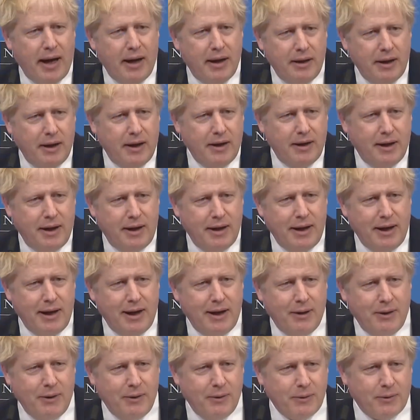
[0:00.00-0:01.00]
and, and, and,
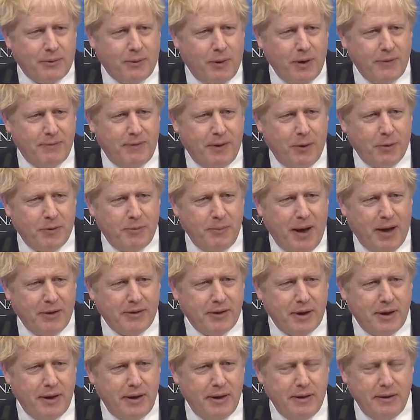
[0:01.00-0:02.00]
and qualify
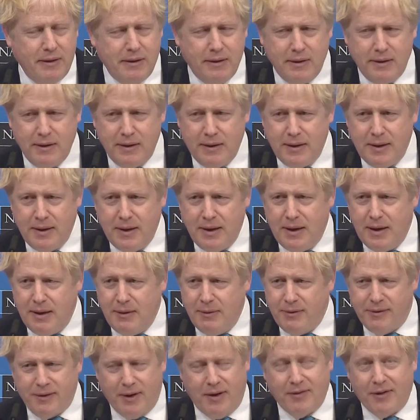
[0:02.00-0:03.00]
automatically?
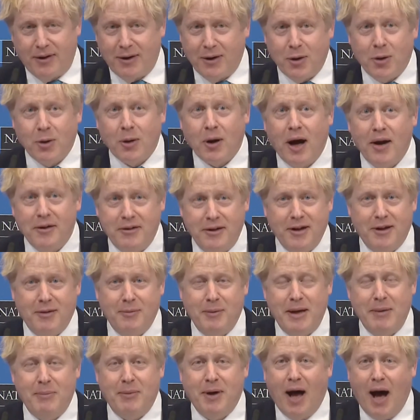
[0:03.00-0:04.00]
Sounds like a good idea to
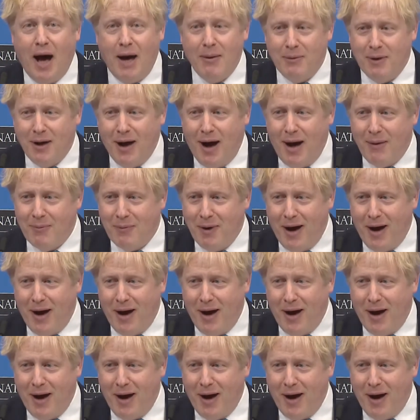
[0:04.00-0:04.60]
me, but I'm, I'm,